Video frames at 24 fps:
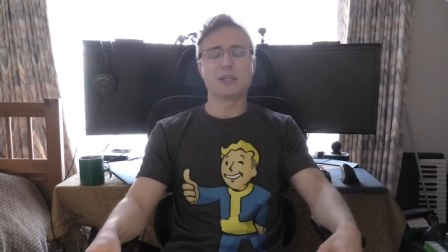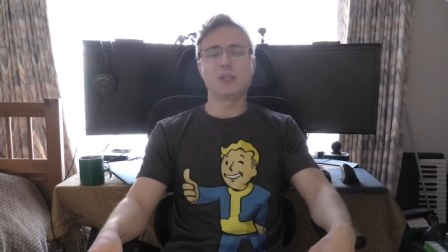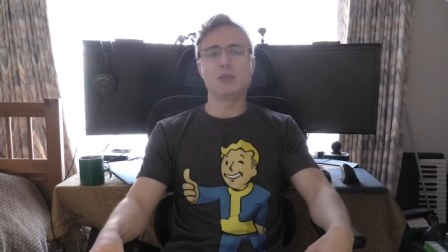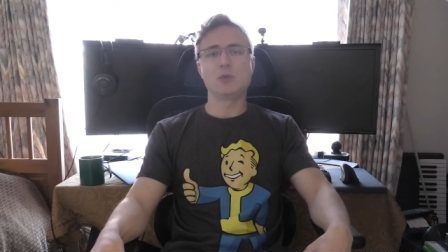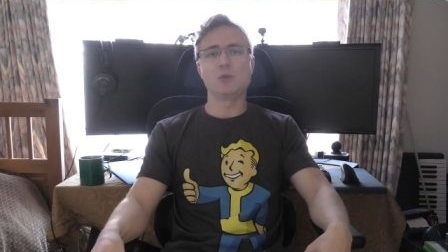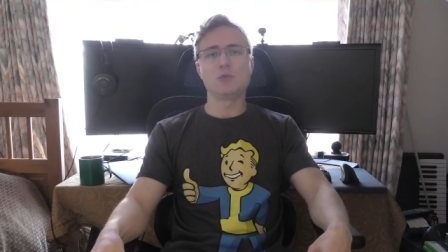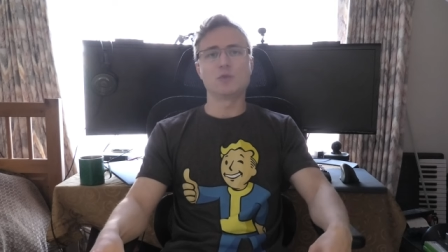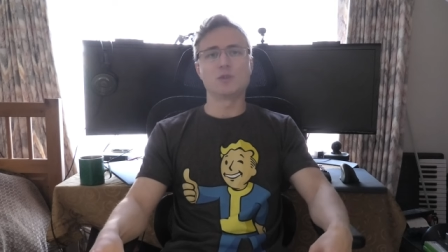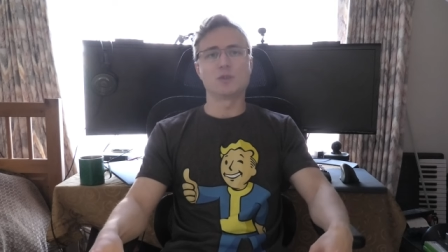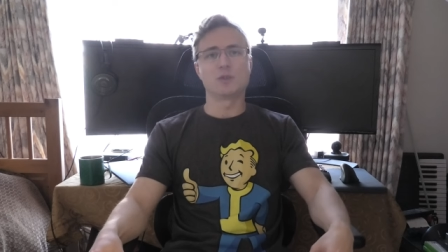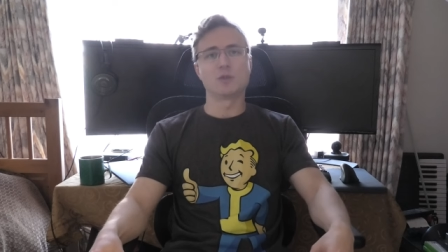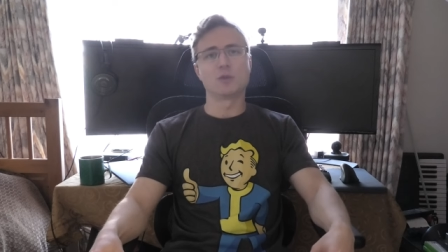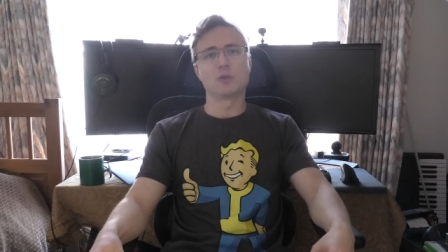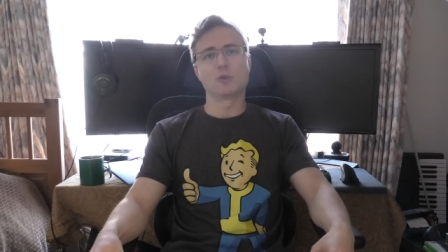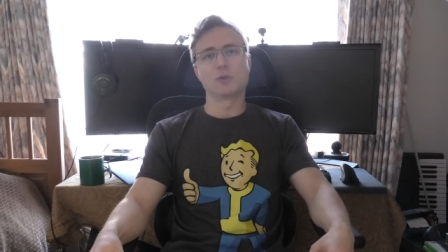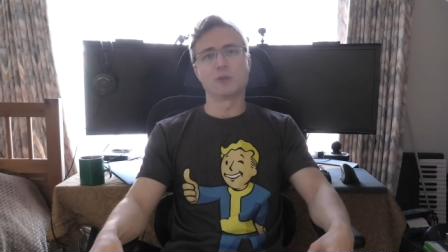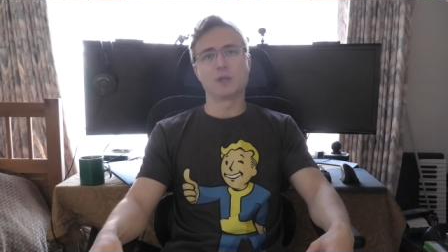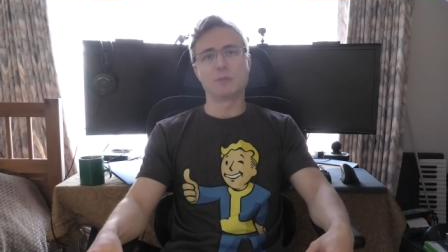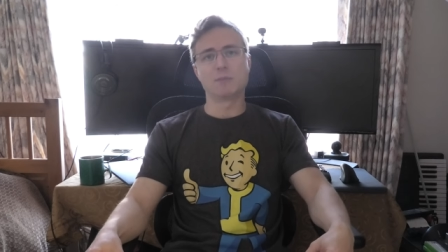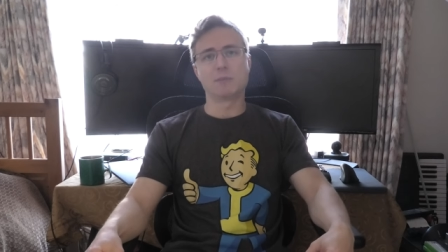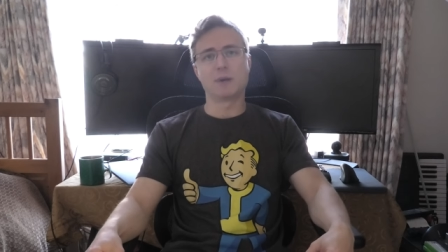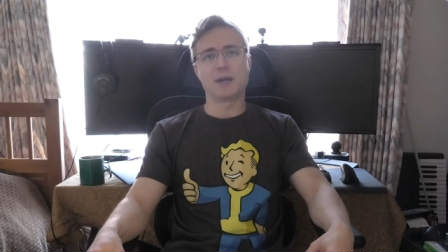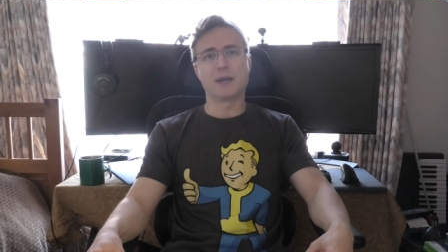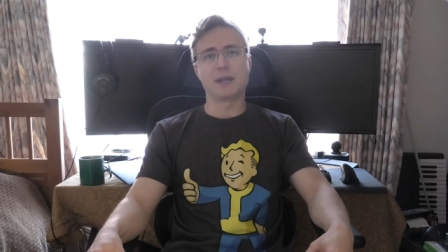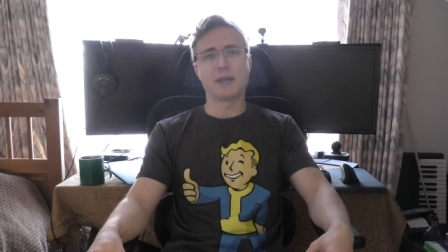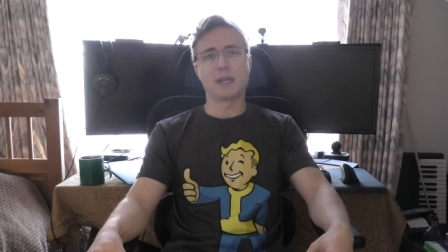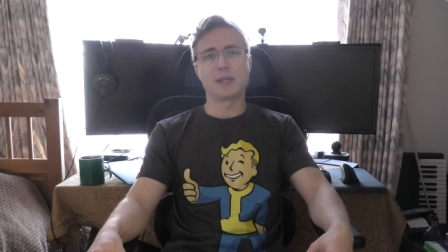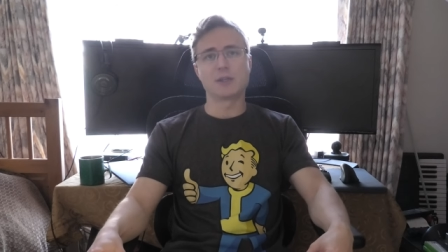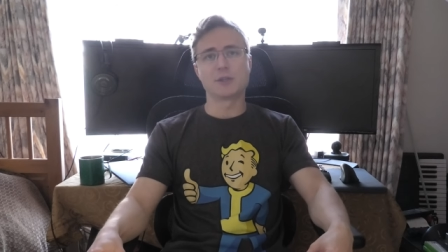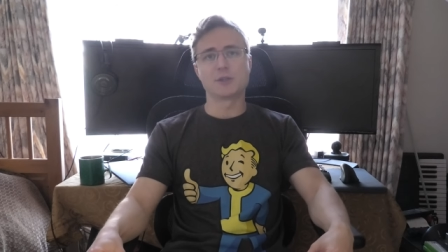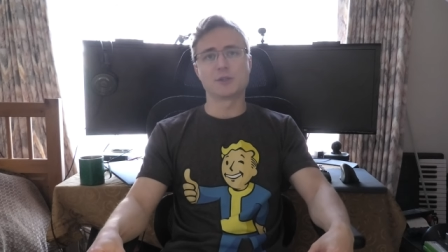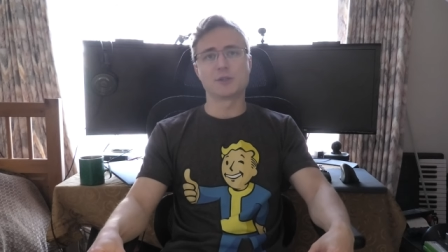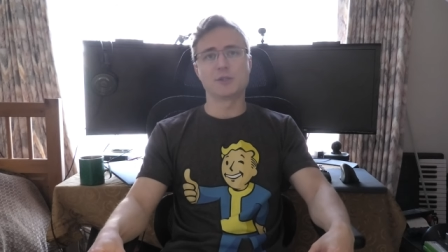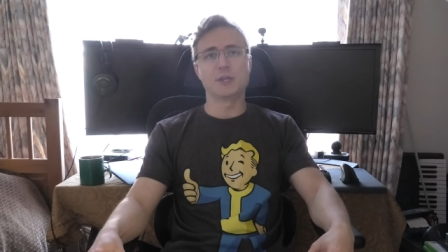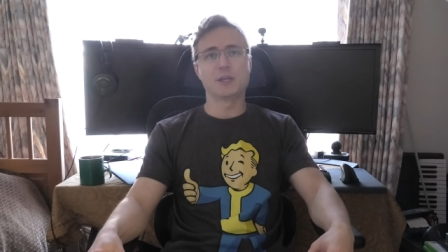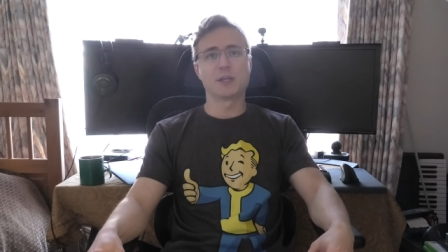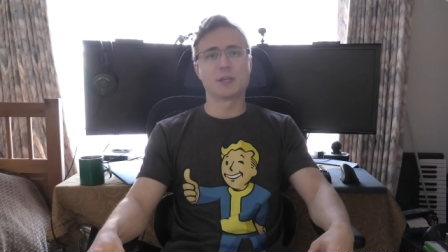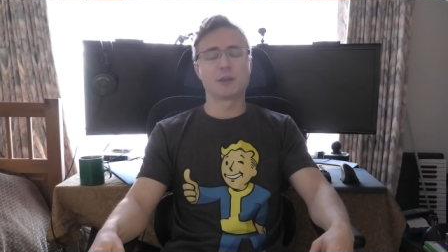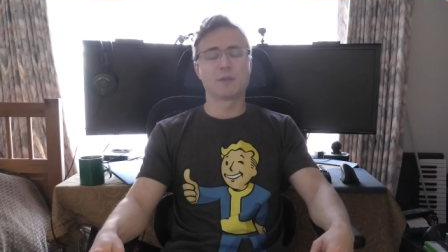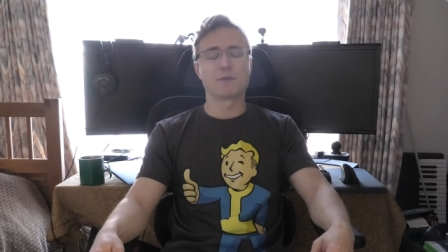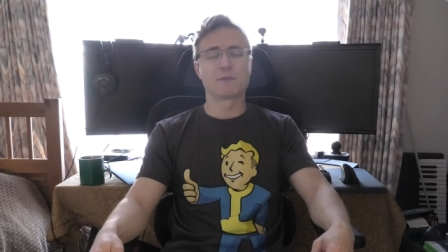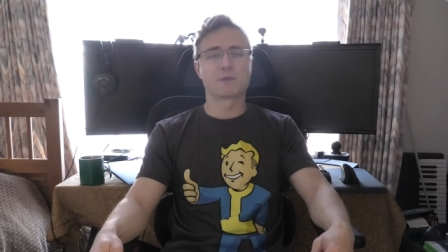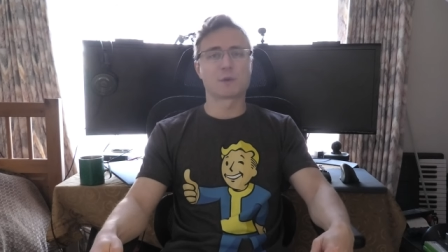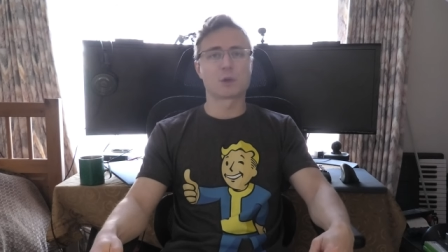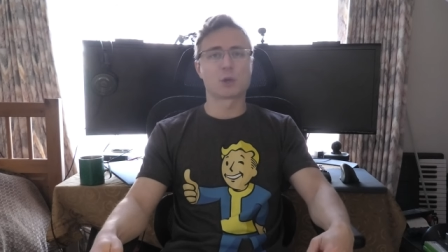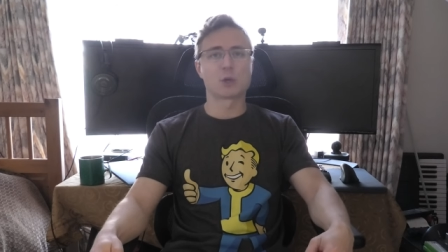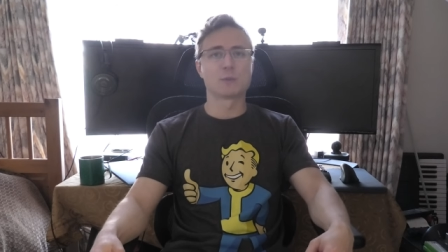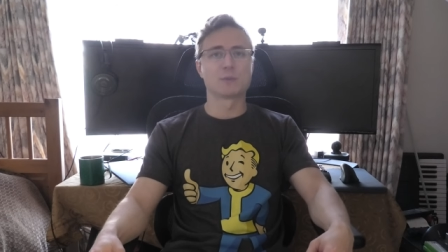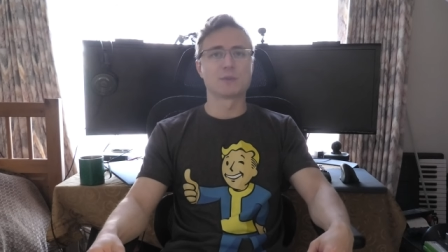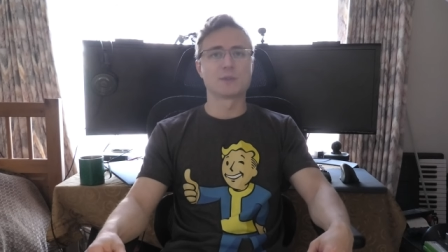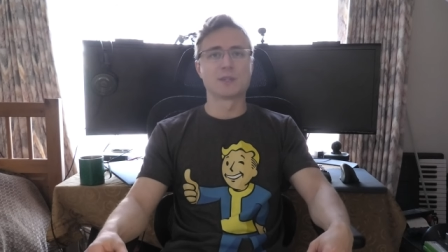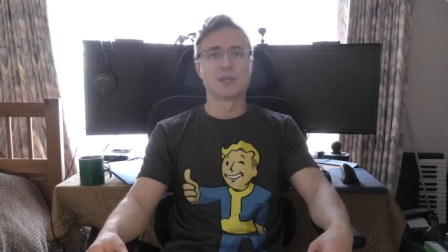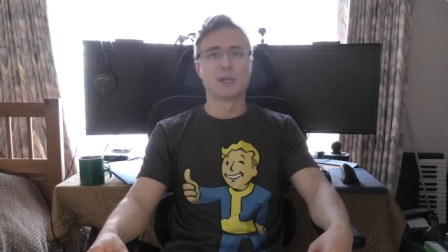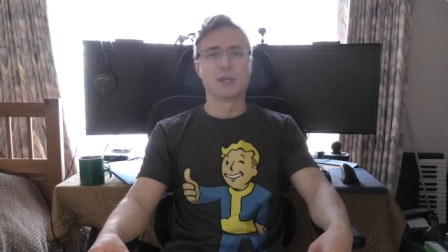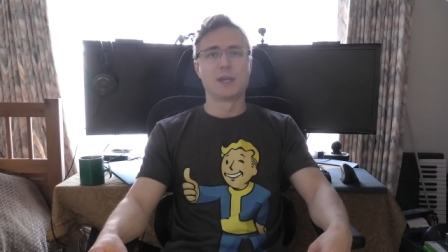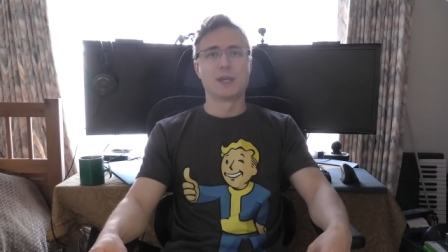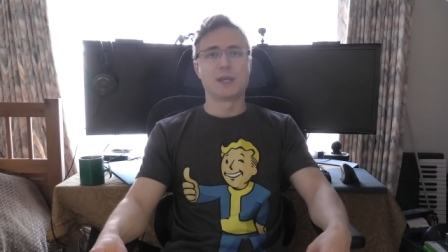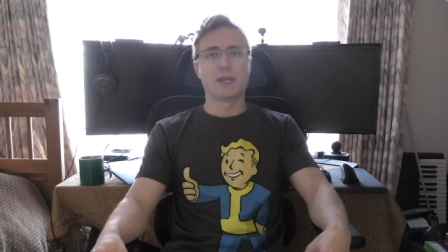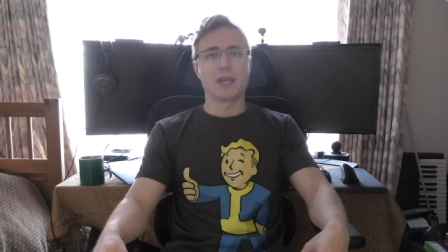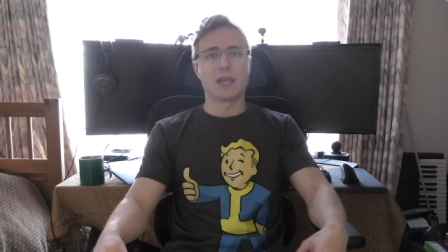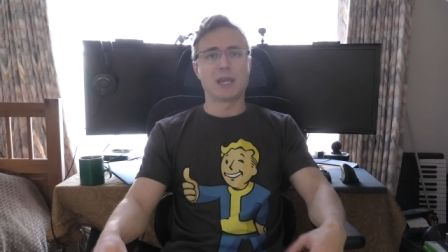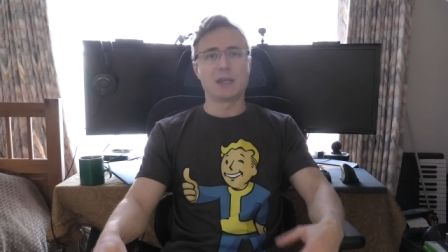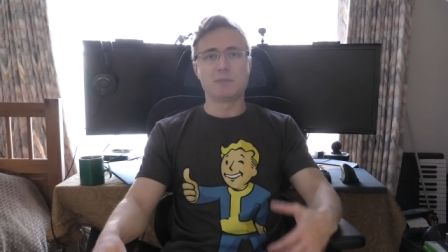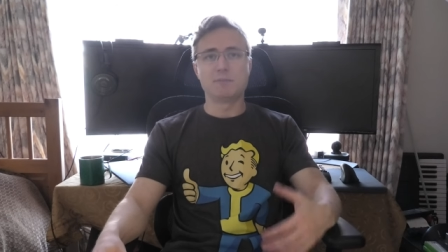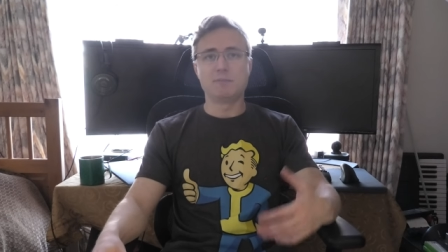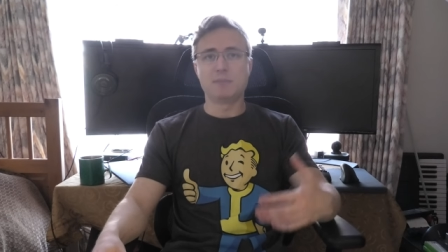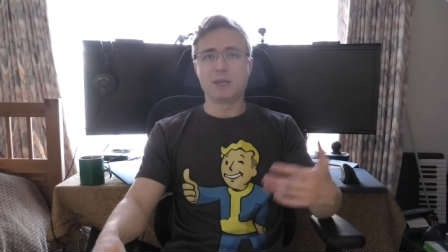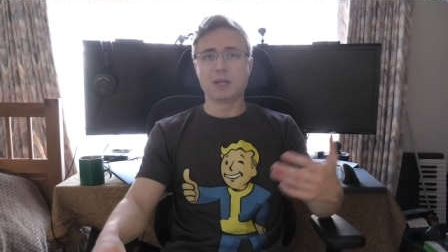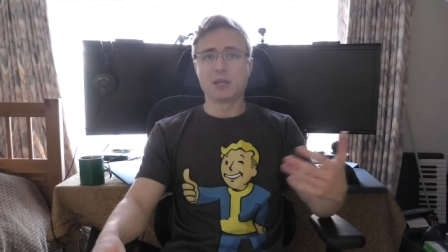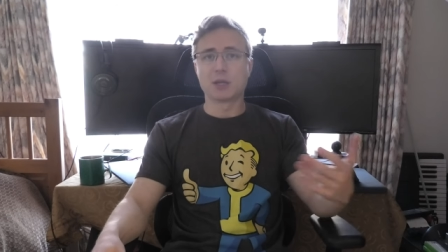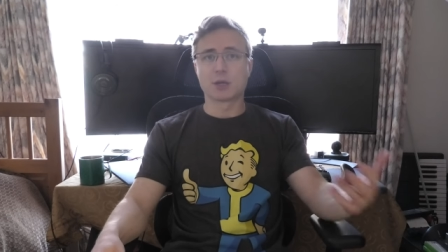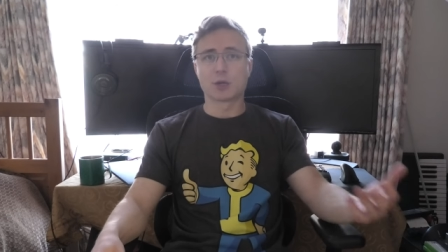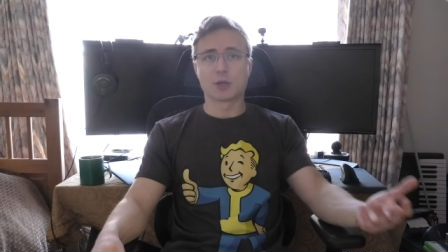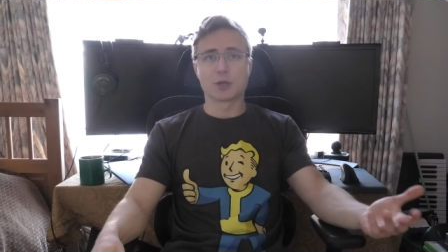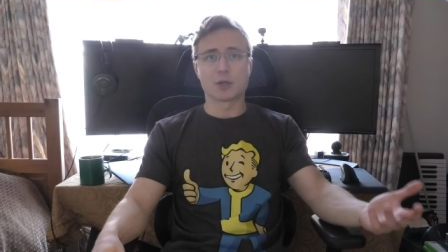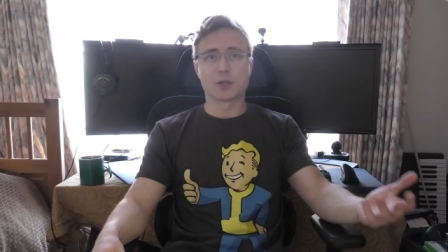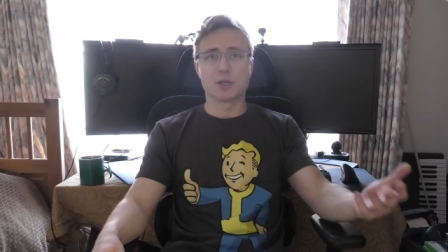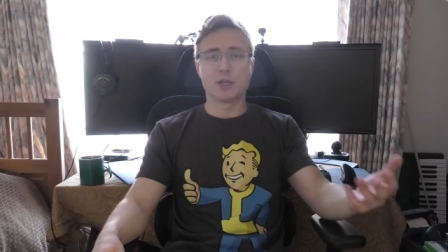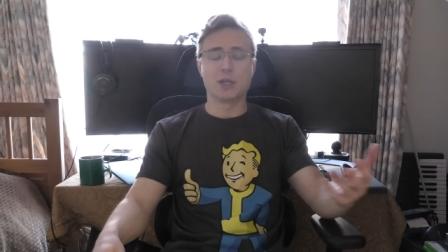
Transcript: used only by engineering firms and bigger,